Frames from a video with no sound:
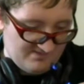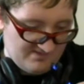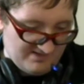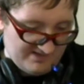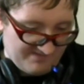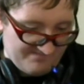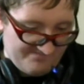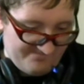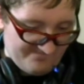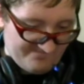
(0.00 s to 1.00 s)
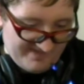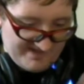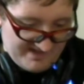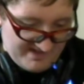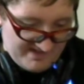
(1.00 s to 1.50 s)
there's like
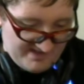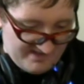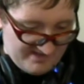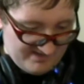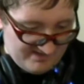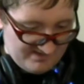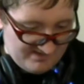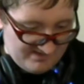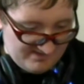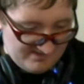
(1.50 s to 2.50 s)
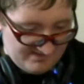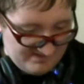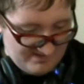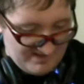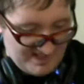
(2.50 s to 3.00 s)
a
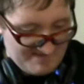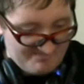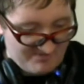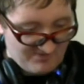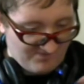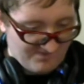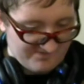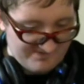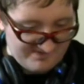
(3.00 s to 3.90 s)
map of the world.